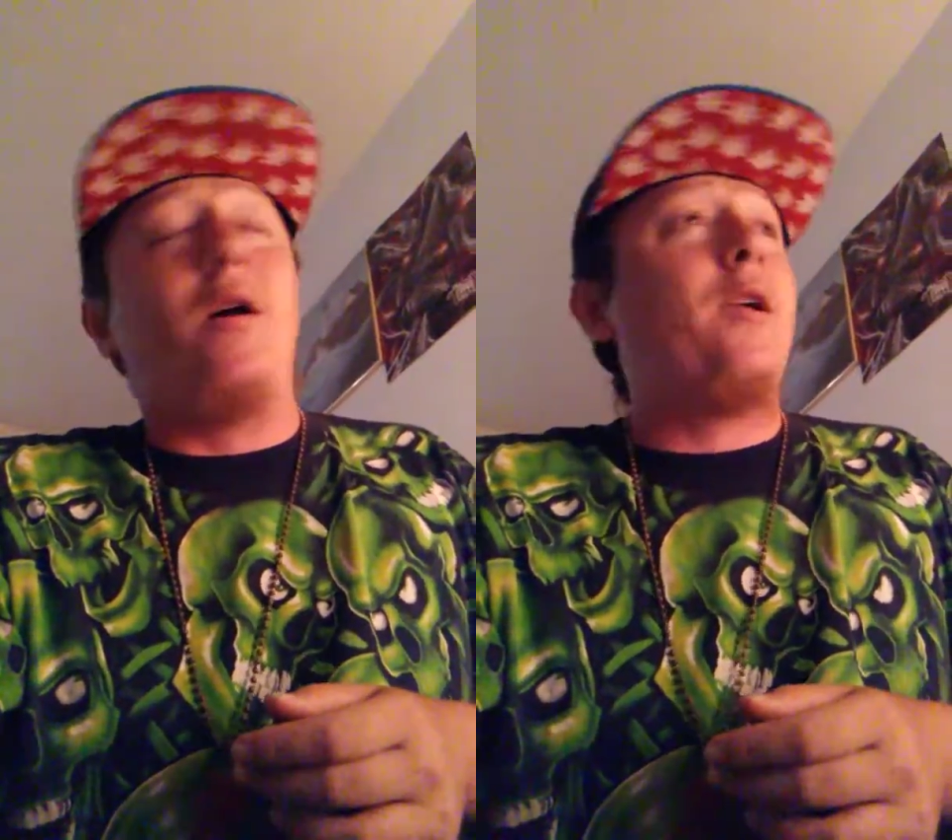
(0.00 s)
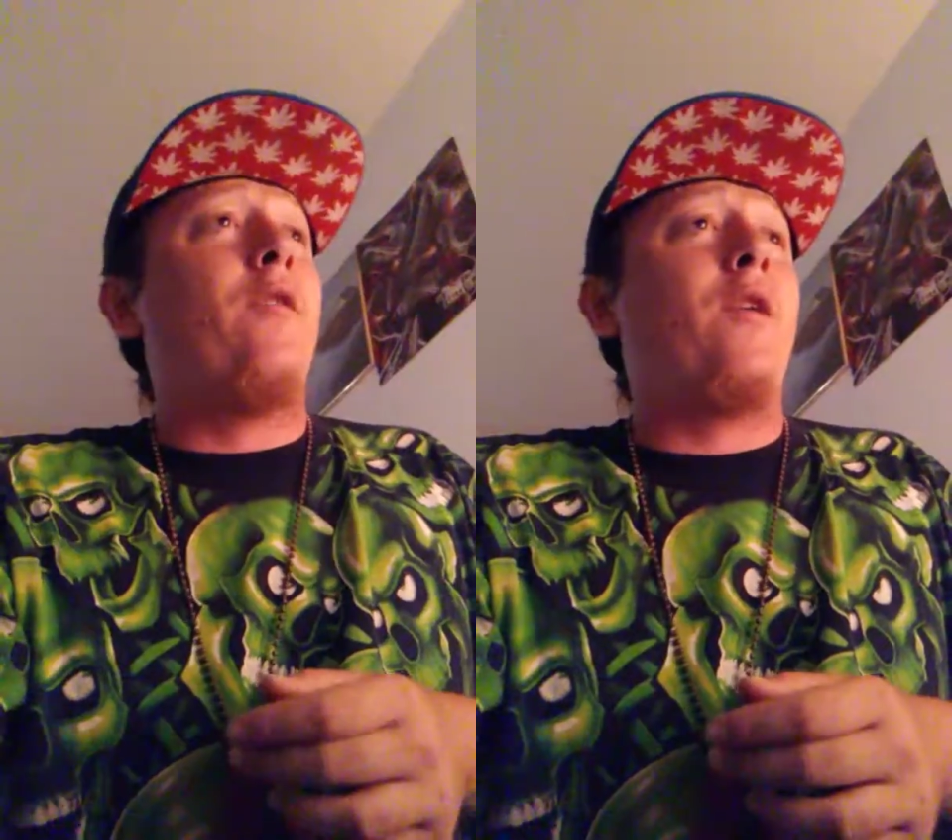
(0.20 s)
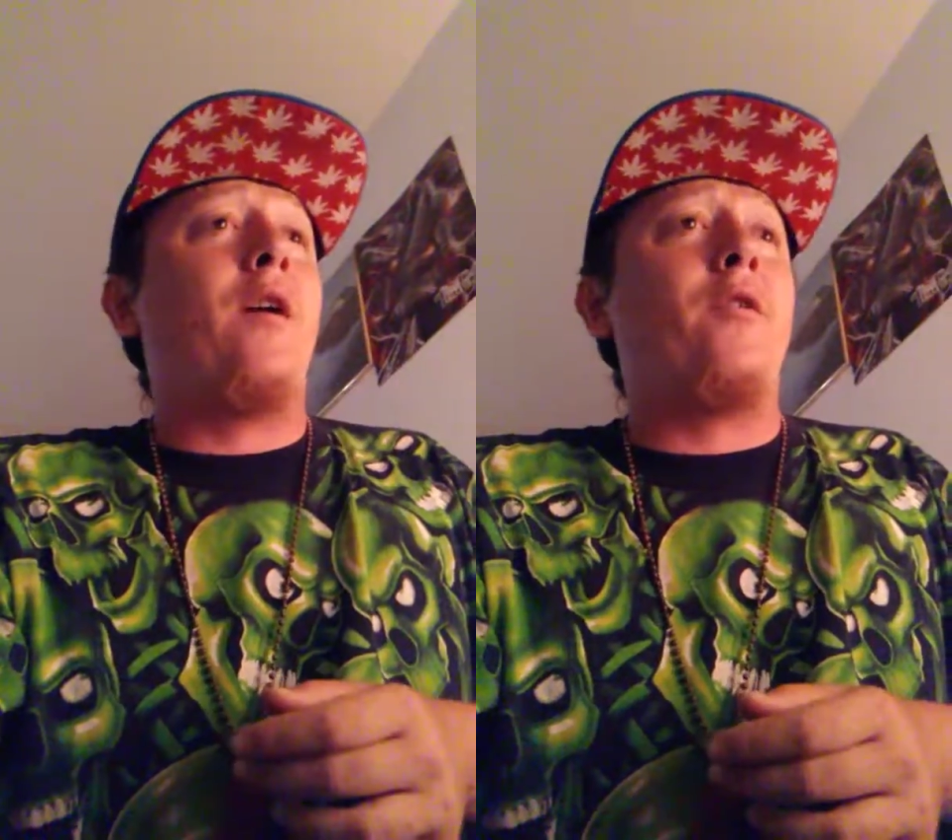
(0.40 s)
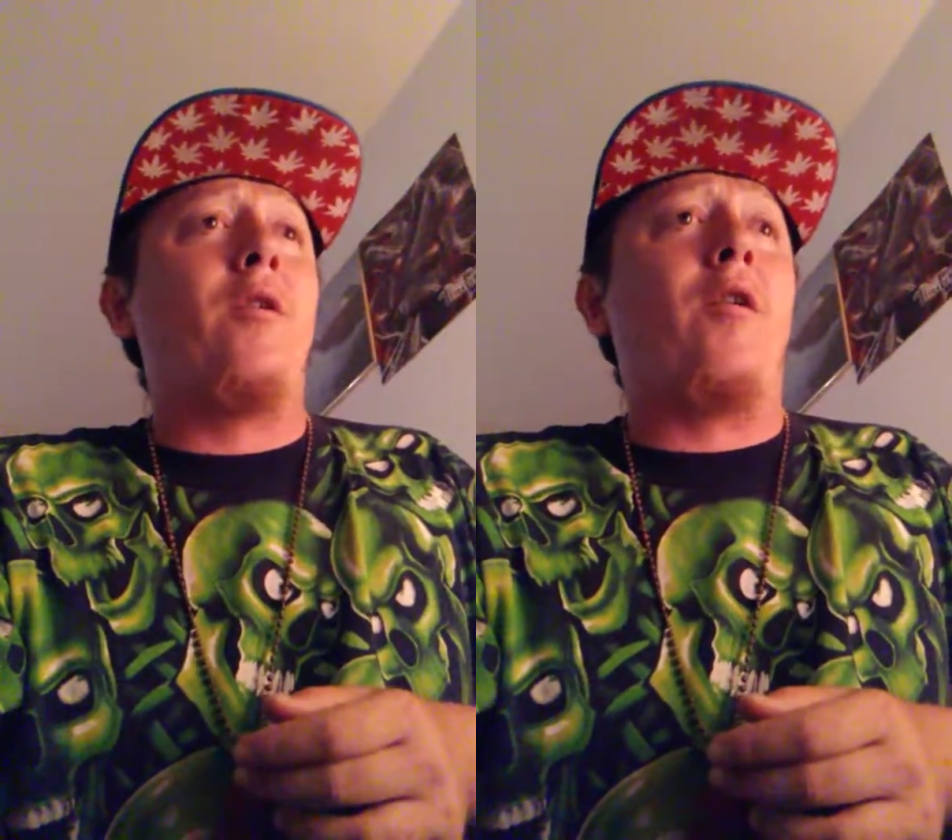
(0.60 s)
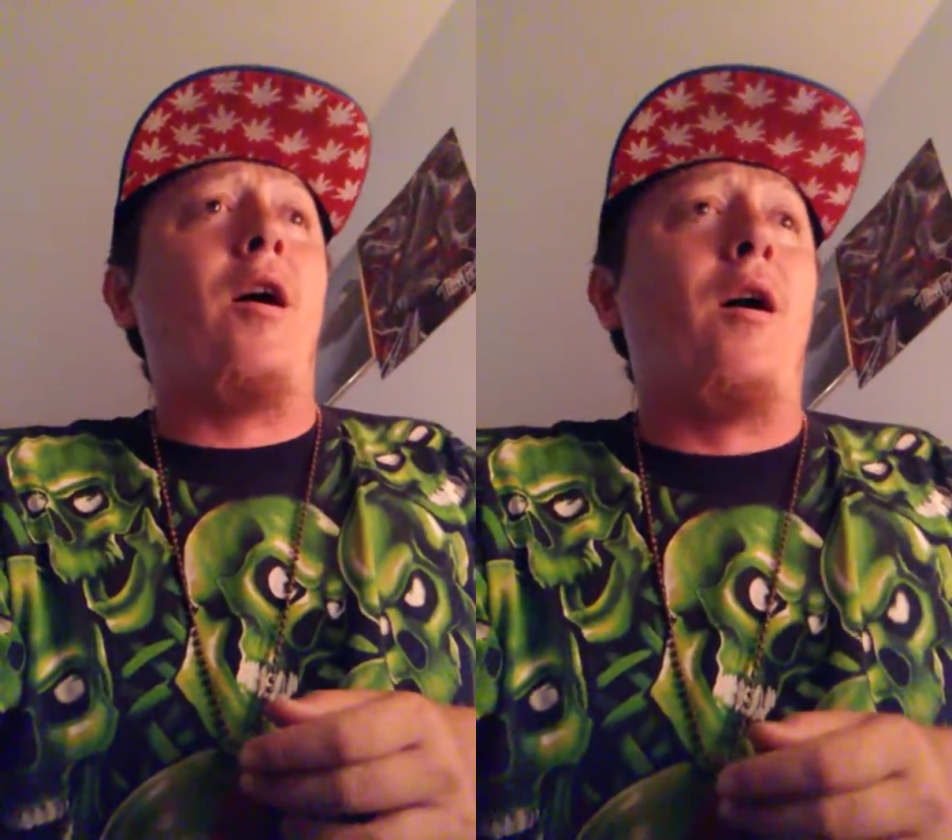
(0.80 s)
in the
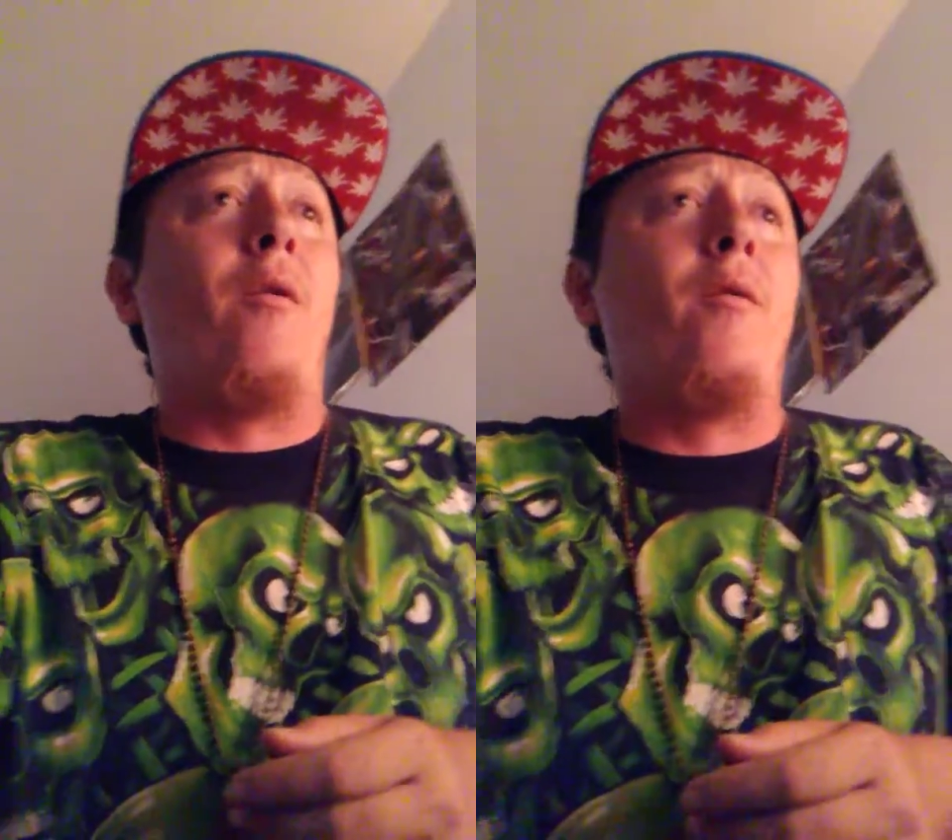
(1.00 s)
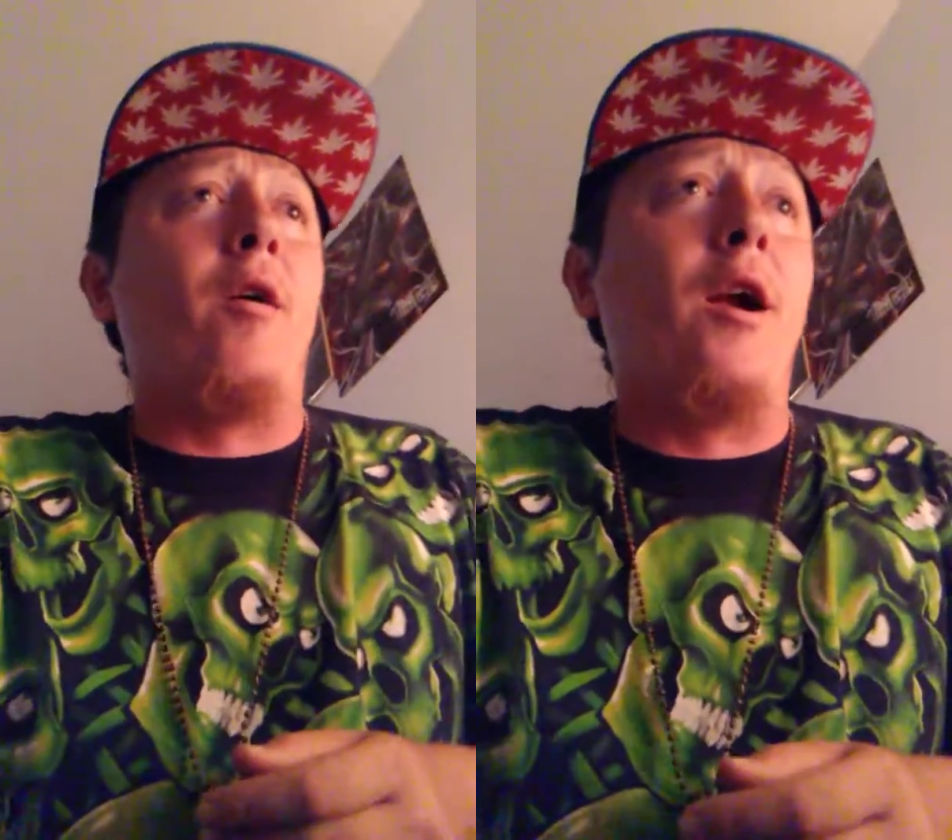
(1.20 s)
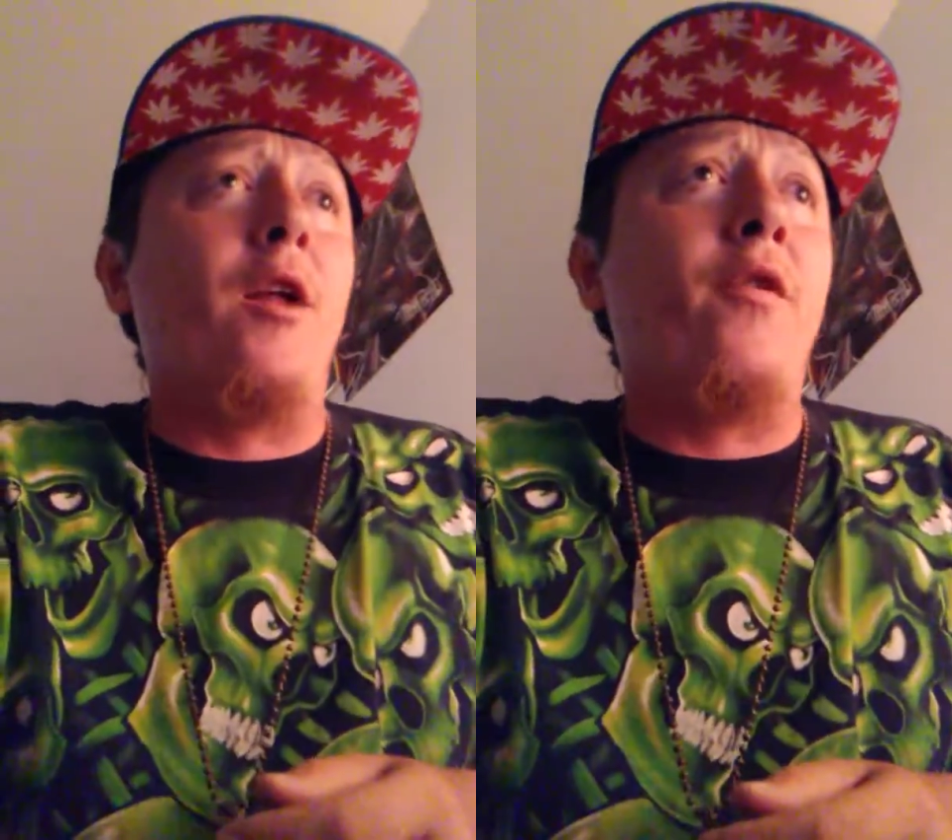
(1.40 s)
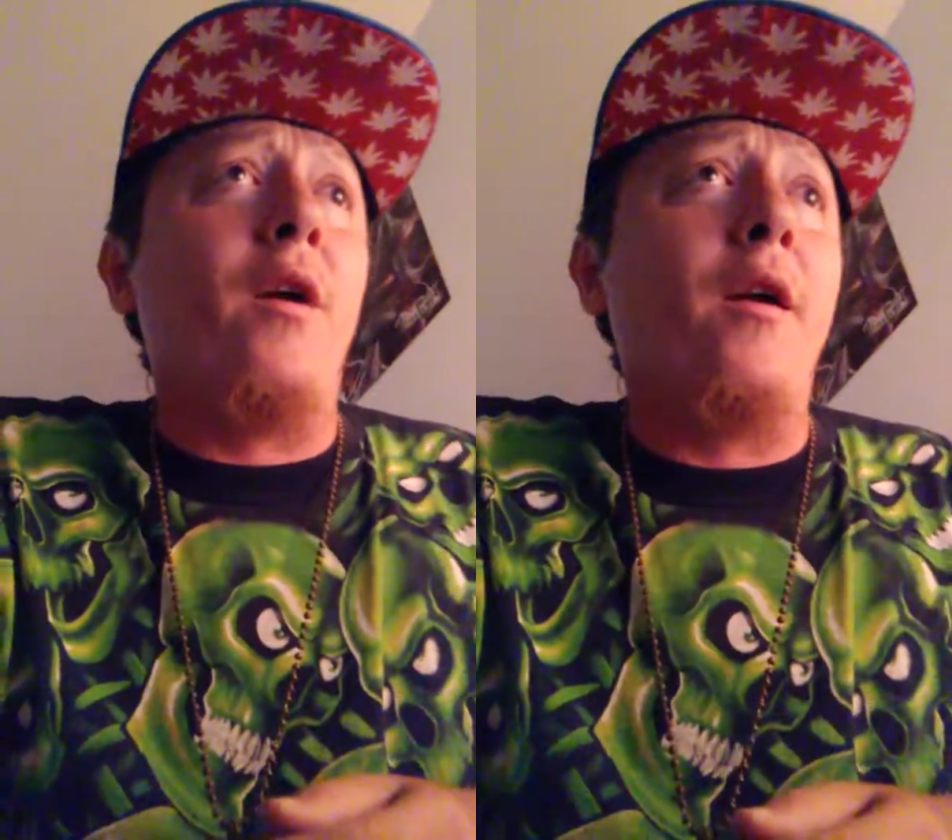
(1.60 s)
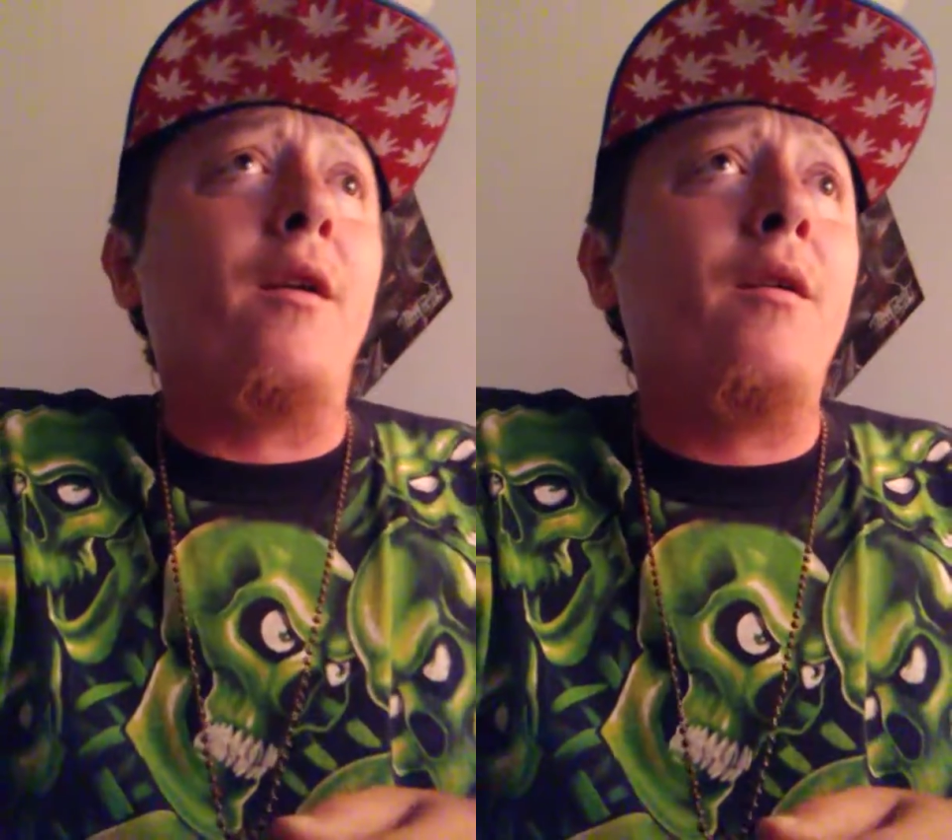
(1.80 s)
underground or
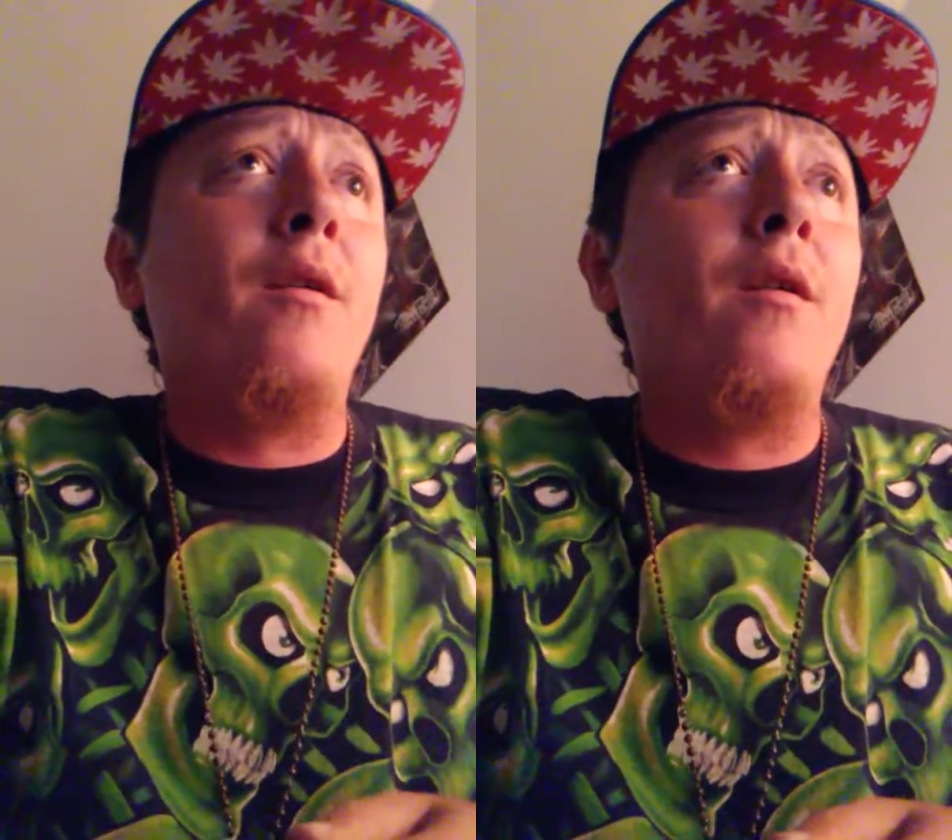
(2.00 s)
anything?